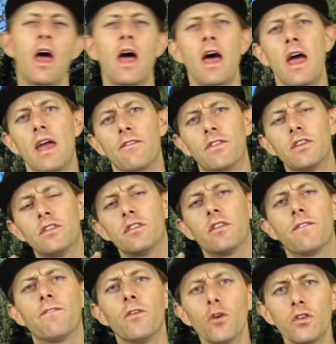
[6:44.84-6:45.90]
If this is the
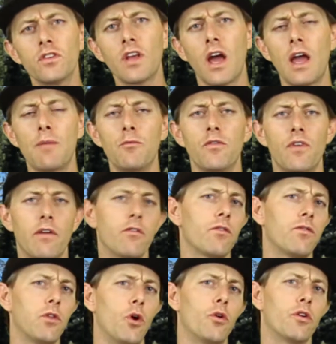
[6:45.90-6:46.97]
first time you've ever
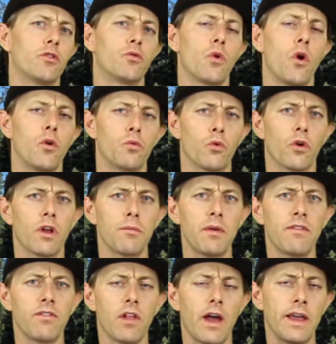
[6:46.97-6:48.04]
flown a drone, we're going to be
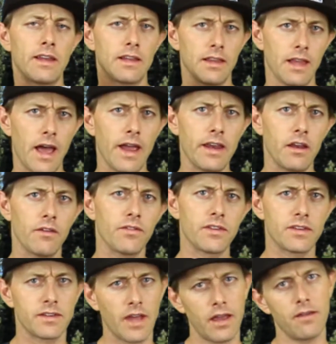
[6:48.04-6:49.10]
flying line of
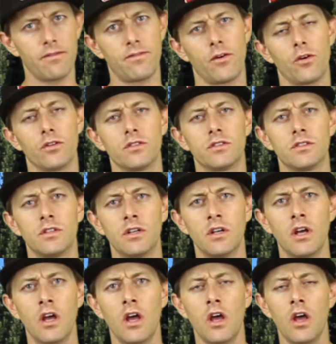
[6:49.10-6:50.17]
sight first.
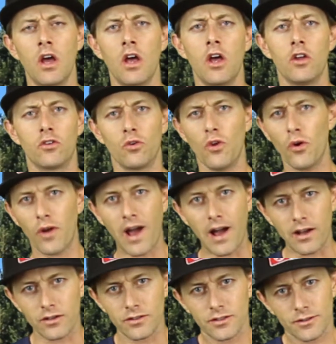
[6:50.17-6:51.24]
So no
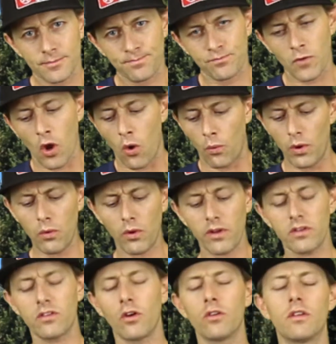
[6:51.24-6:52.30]
goggles. We want to
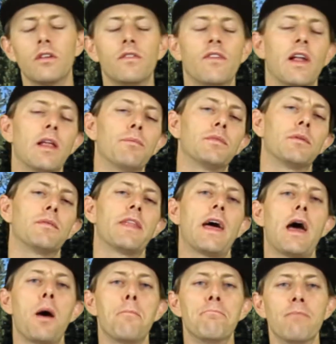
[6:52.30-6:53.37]
start to develop some of
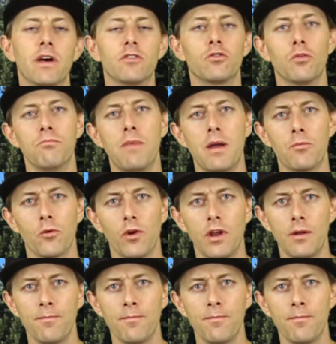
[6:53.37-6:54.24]
that muscle memory.